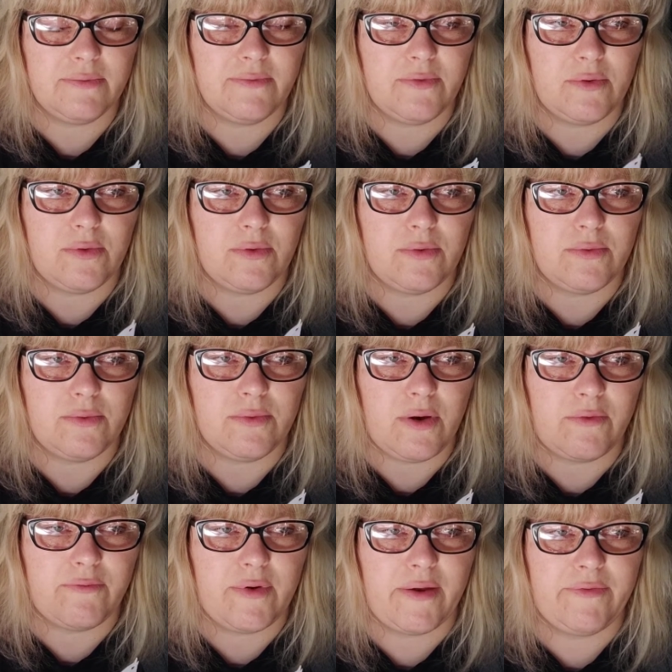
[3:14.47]
of
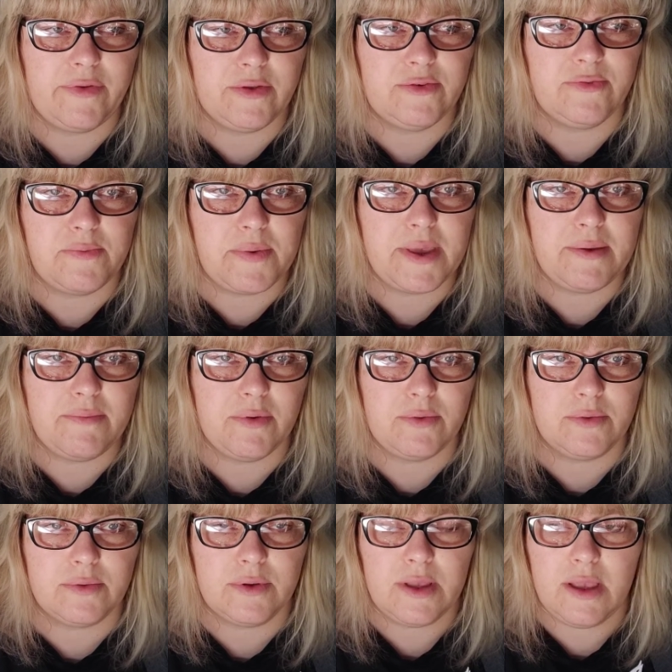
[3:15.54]
refuge for people,